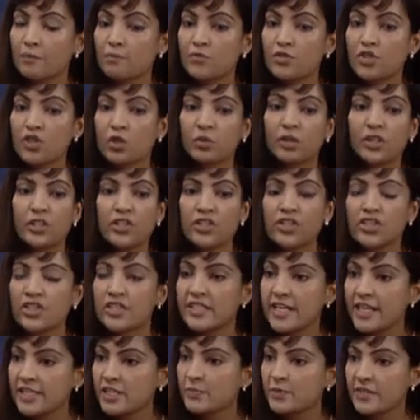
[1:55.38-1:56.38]
So they're just
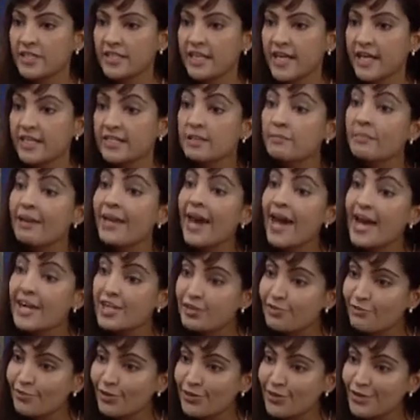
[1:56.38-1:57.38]
desperate to get some
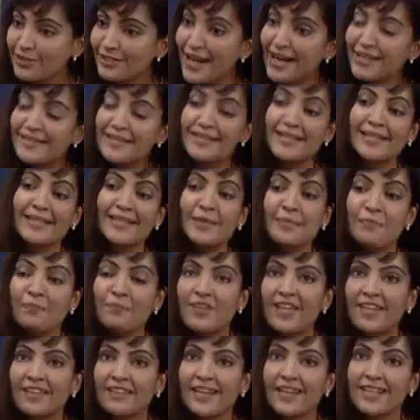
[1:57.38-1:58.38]
cash flow. So
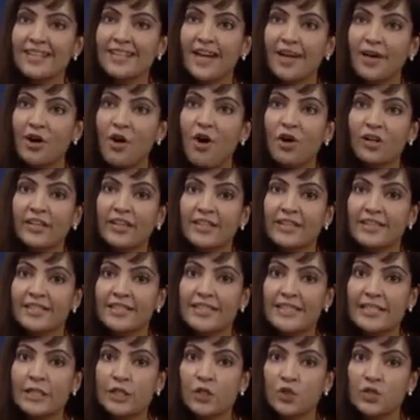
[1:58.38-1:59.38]
that I call
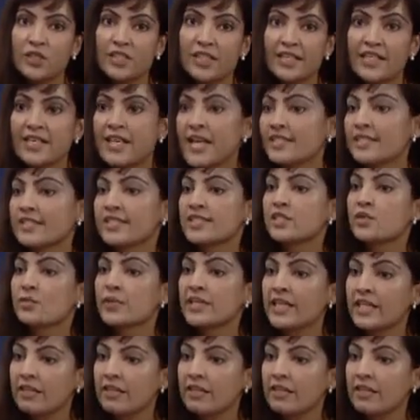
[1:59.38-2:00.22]
deals a necessary